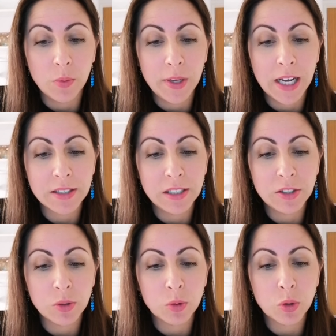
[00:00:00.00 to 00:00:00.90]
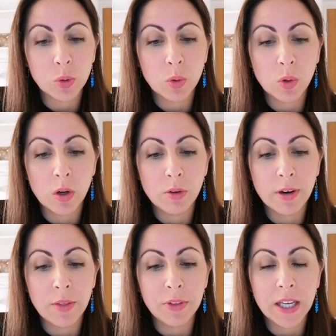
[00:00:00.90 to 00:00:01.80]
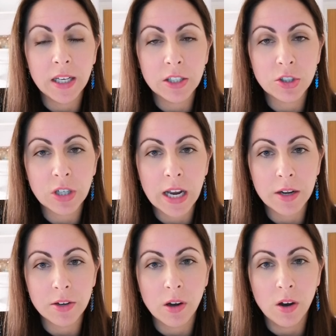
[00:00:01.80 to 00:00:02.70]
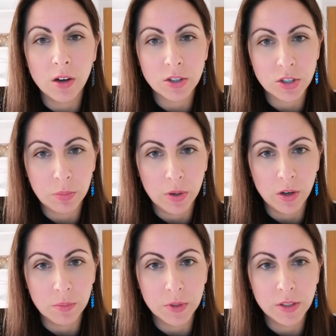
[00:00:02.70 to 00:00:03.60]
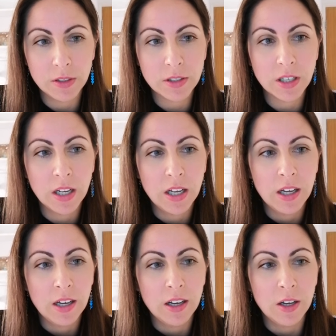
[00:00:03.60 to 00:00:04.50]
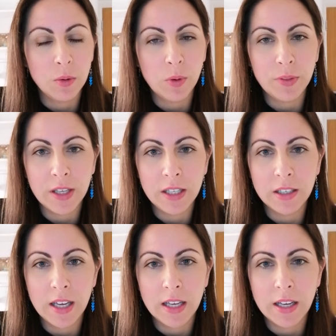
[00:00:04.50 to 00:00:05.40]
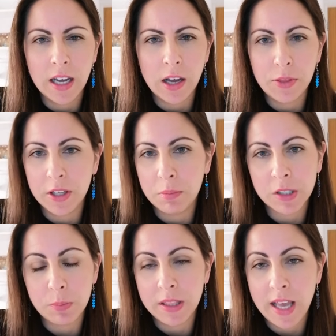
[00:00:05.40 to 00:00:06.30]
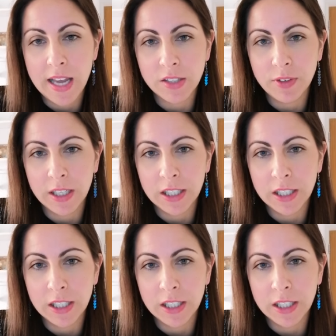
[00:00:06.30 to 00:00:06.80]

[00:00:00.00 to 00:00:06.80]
We had a little tour around the English and art department when I think it must be the head of